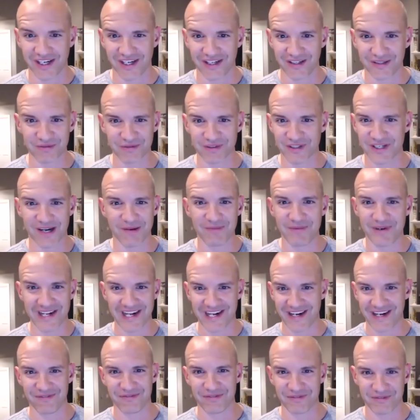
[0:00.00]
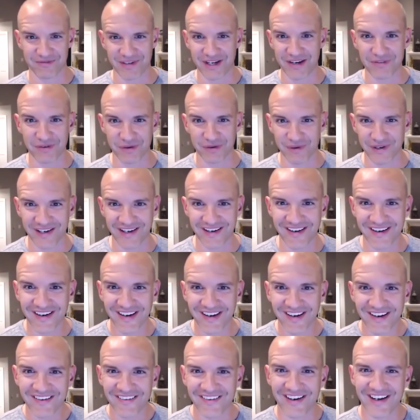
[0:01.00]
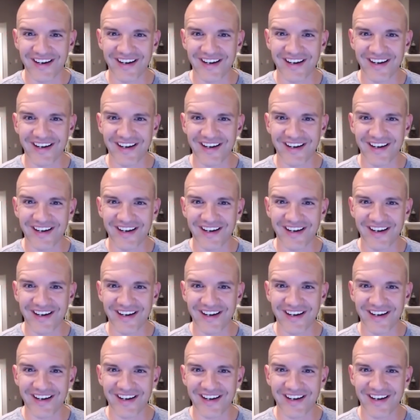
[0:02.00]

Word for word: We're coming at them from everywhere, right?